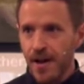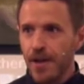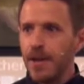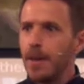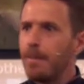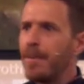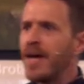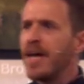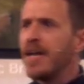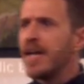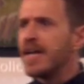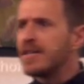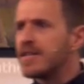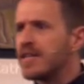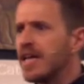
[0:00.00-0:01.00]
The
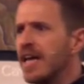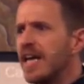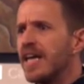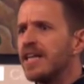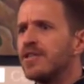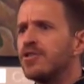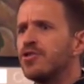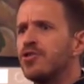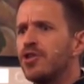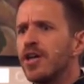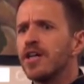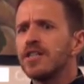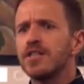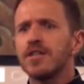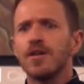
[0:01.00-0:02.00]
penance is
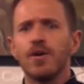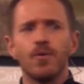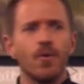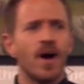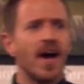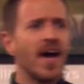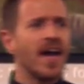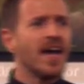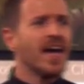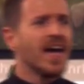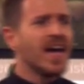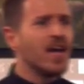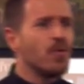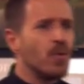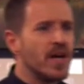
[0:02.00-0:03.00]
just a way
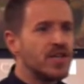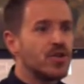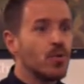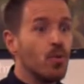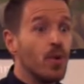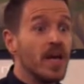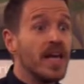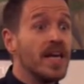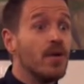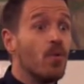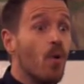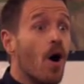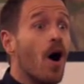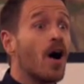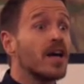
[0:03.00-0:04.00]
in which we
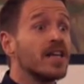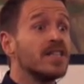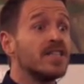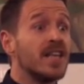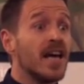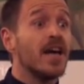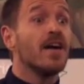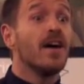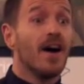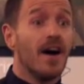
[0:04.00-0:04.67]
walk and say,